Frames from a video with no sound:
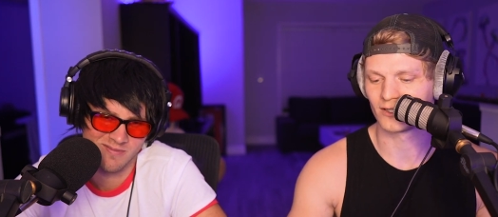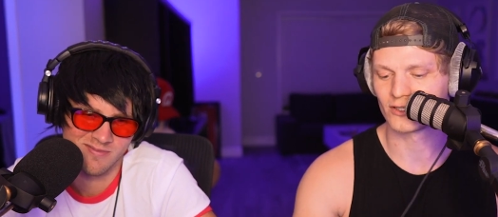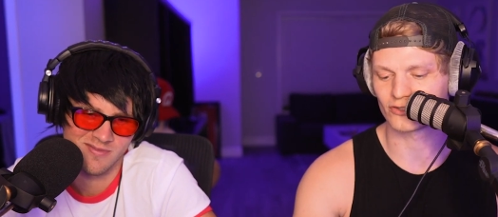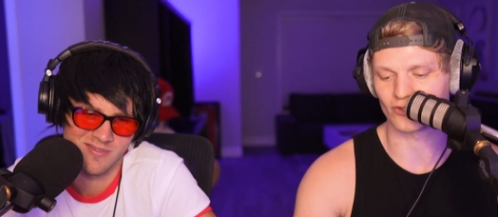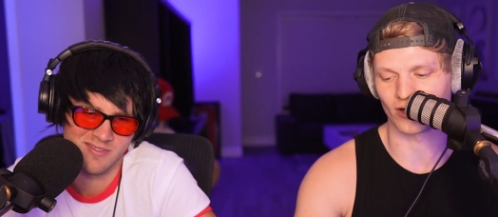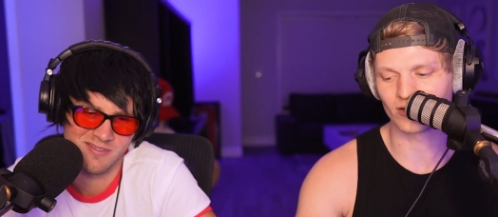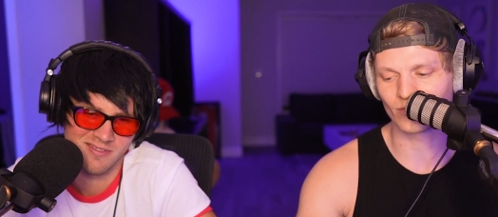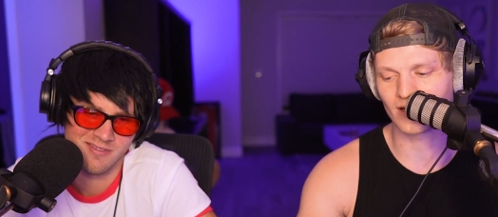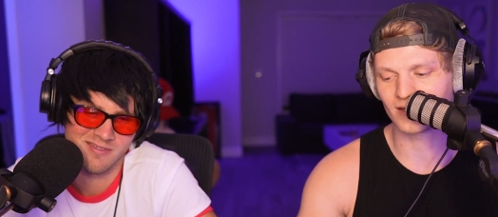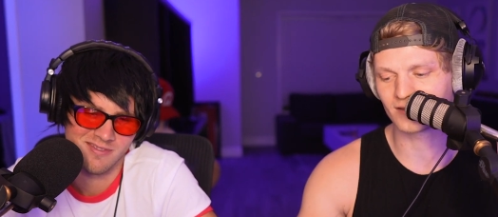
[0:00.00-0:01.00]

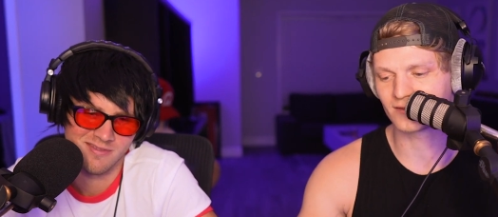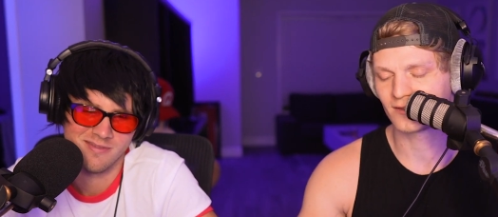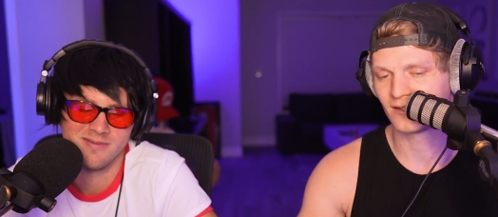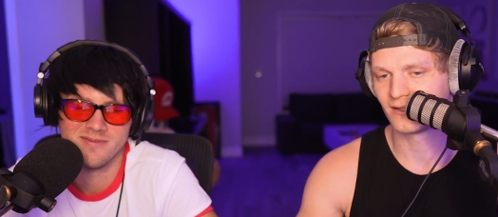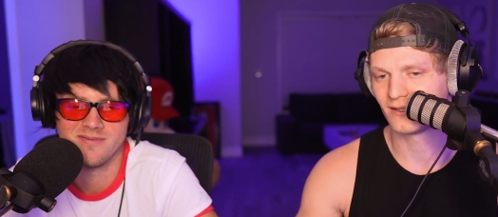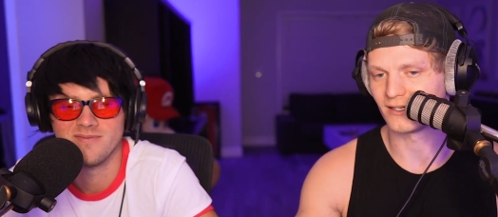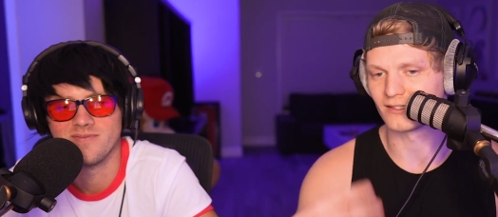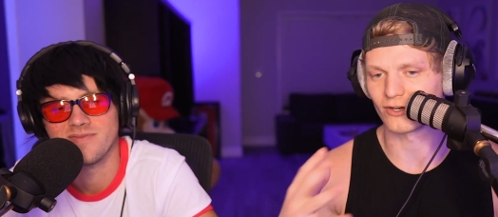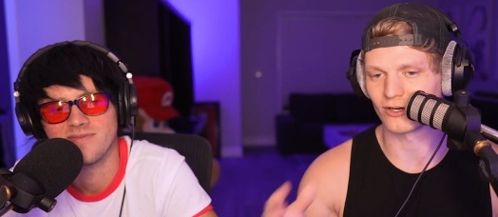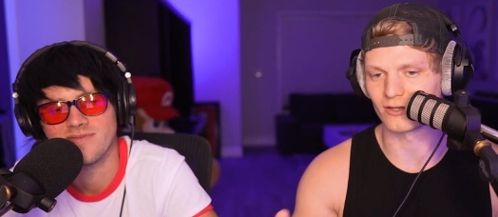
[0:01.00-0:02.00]
Speaker 1: Song-wise, it's
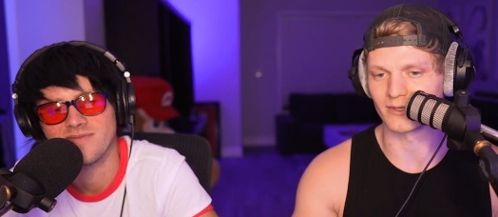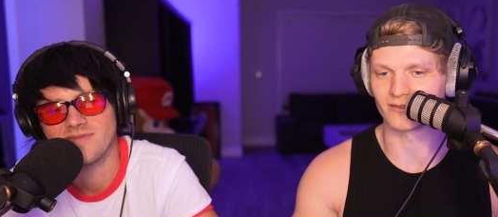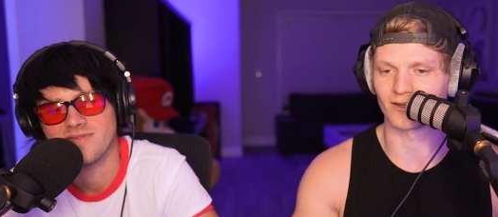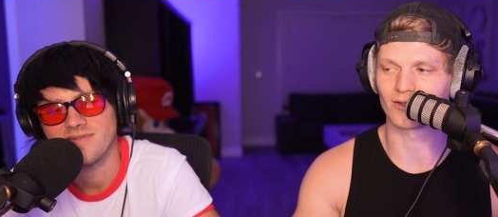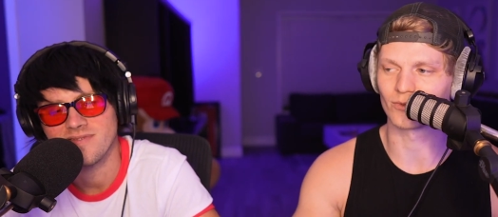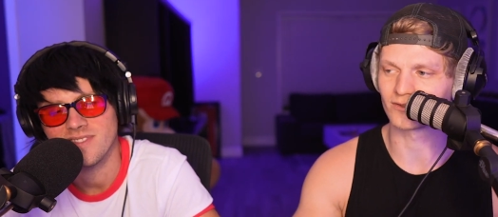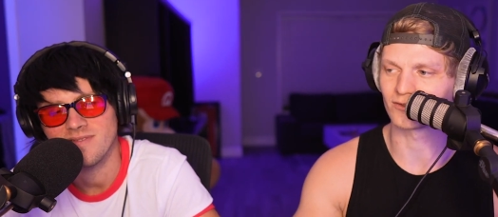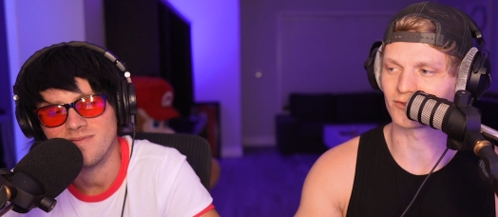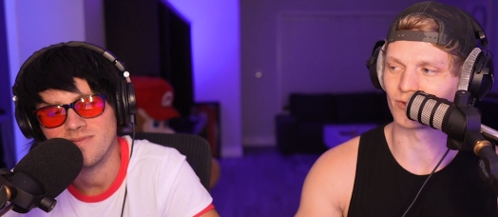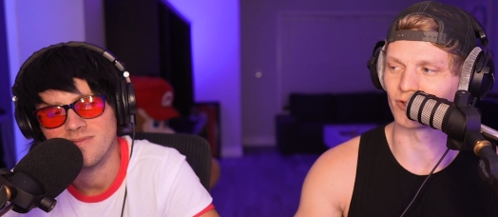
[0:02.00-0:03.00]
hard because the other ones are
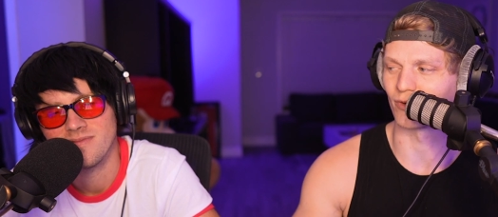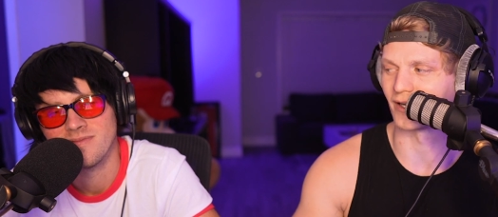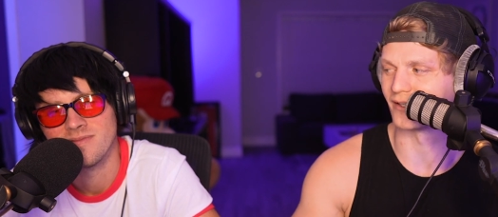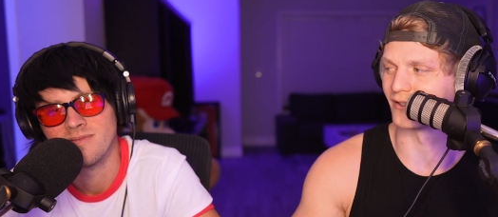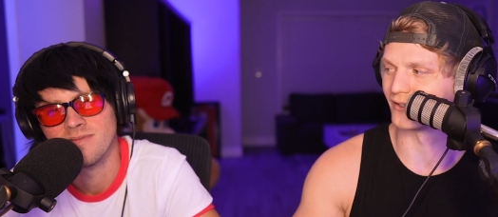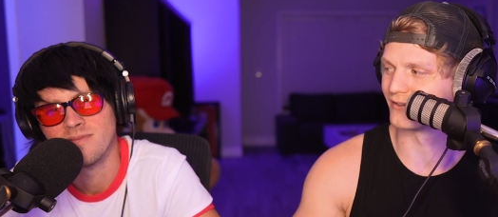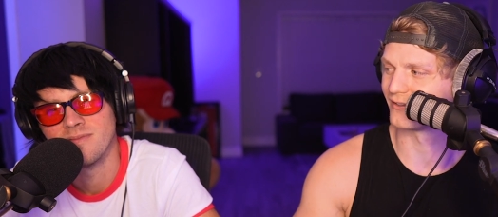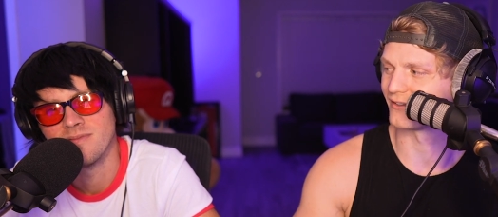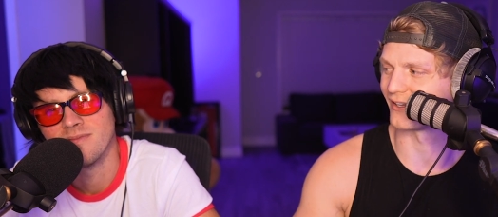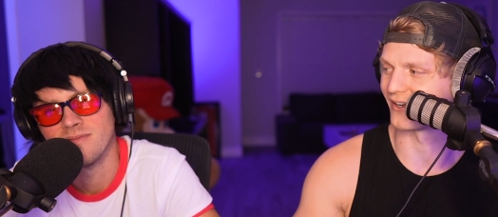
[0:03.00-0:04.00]
so ingrained in
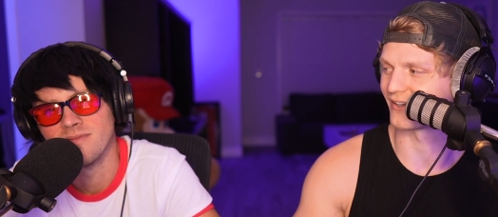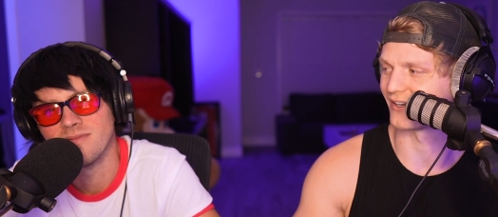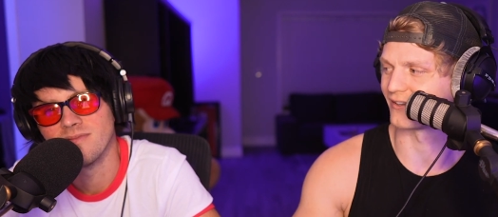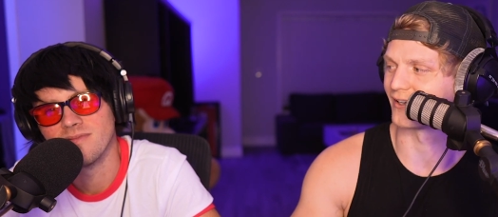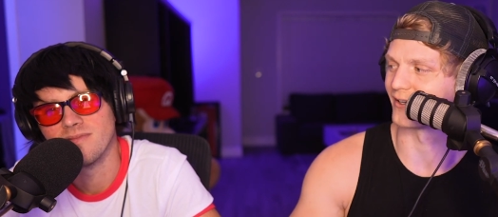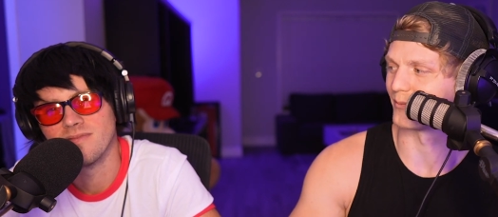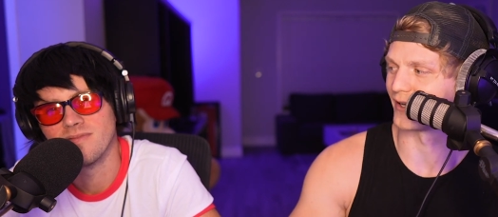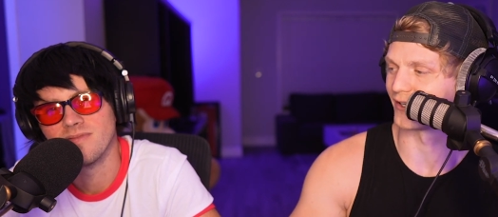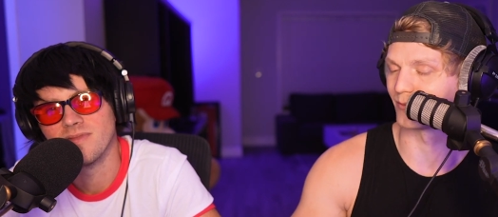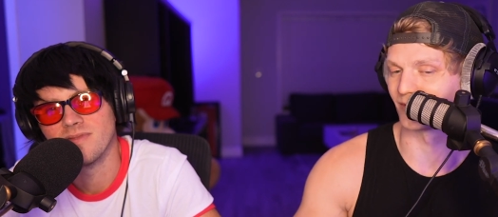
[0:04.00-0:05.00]
that I kind of like them
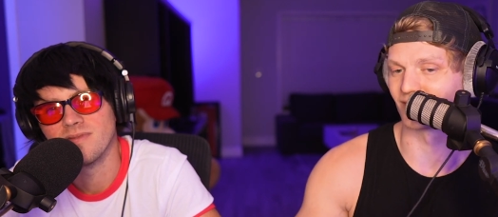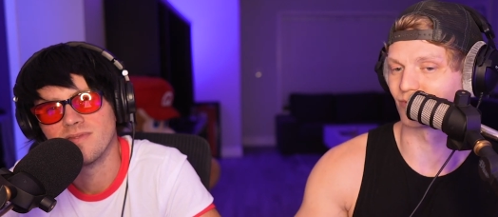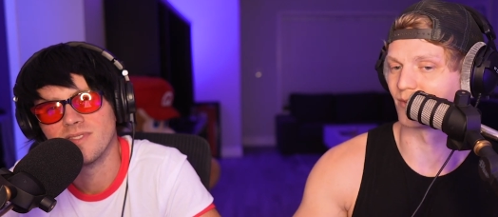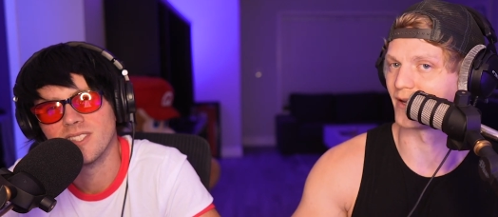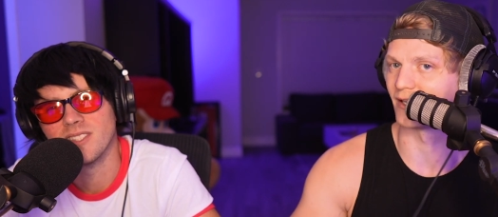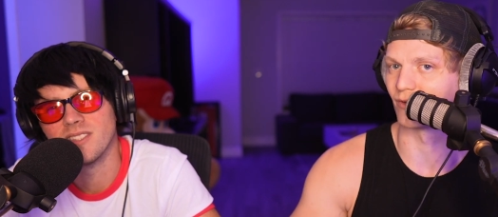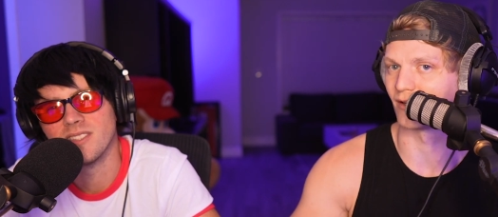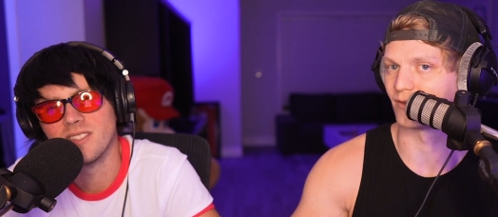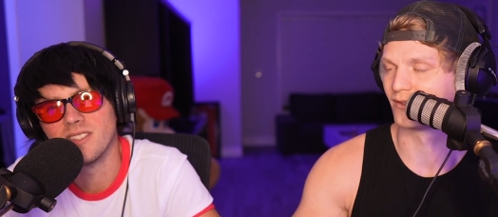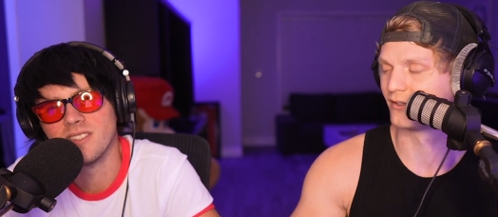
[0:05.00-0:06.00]
better, but this one may grow.